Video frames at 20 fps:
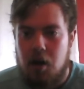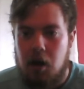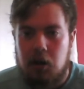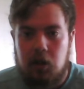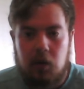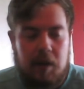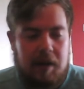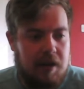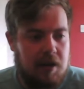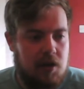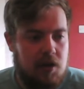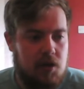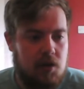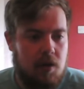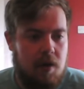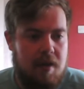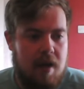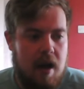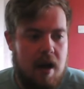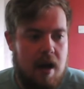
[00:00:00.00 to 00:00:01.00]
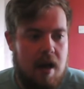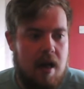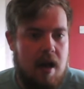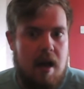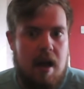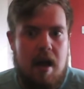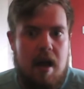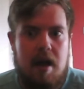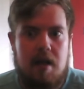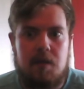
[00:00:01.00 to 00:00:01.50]
So I did enjoy that.
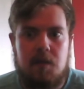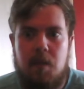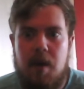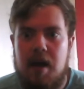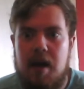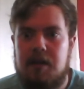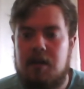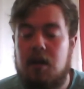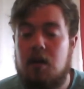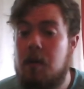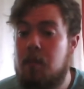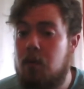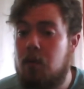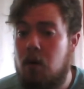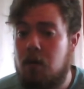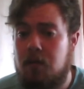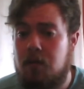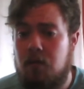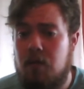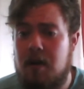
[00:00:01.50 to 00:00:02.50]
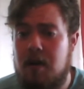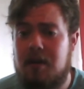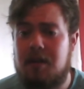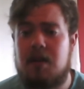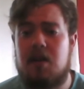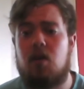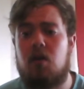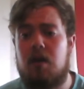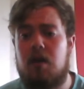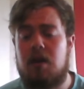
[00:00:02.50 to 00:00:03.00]
It's basically going to be Bronson Reed, because
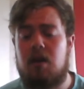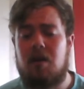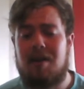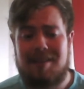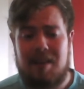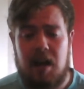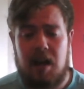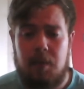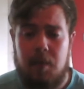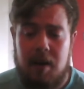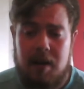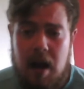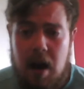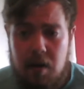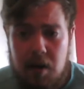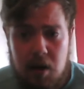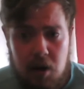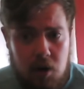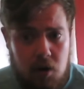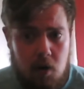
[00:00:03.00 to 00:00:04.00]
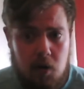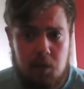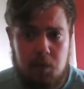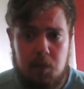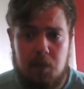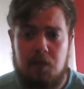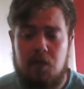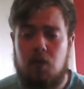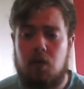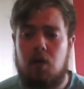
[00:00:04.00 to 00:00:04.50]
he got attacked by Karrion Kross
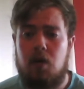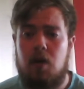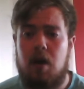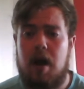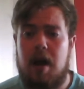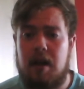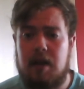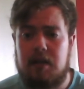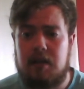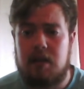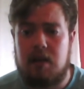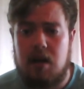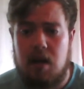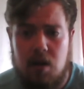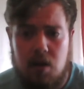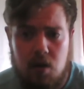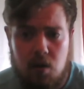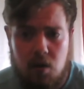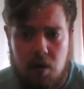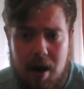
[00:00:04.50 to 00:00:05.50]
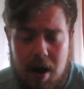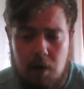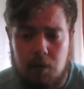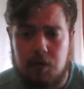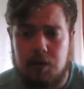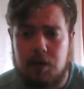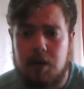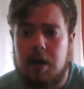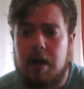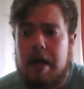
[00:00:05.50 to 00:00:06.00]
before NXT In Your
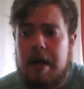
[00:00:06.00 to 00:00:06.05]
House.